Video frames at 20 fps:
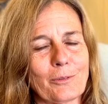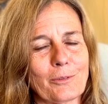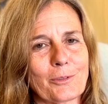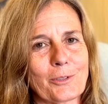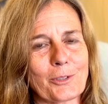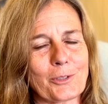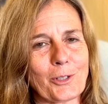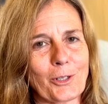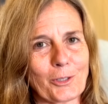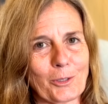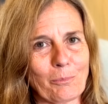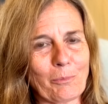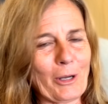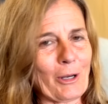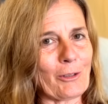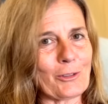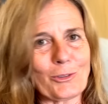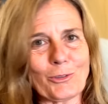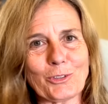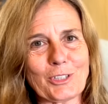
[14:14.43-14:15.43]
to talk to
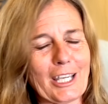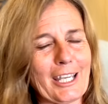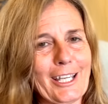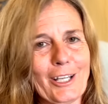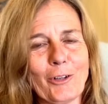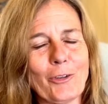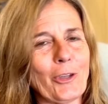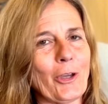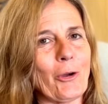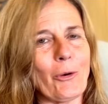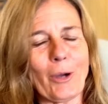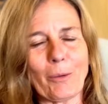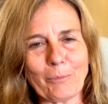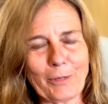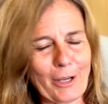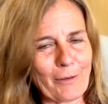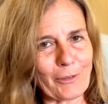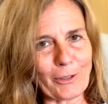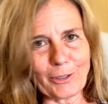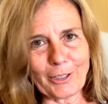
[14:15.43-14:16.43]
parents who say, hell no, I'm
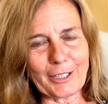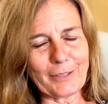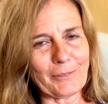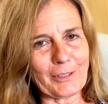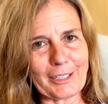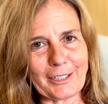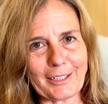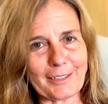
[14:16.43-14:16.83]
never leaving